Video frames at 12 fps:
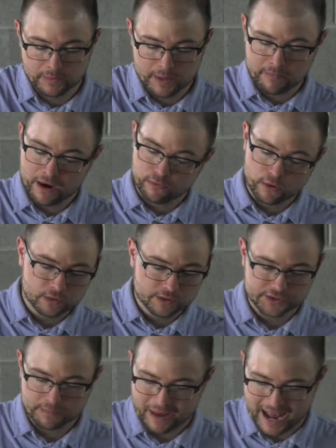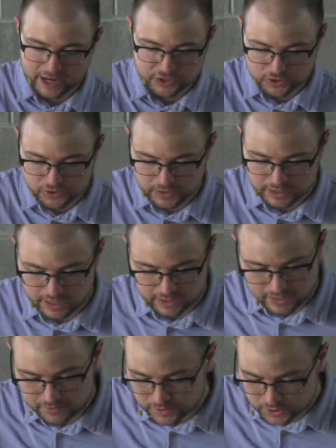in my role as a pastor
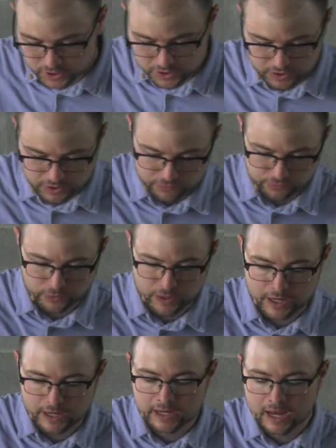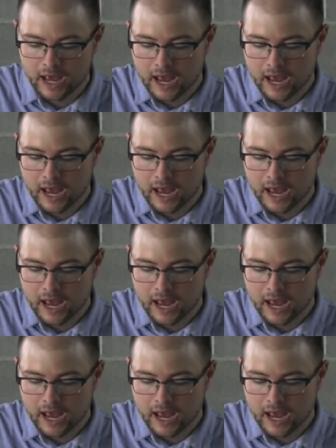and even just as a friend,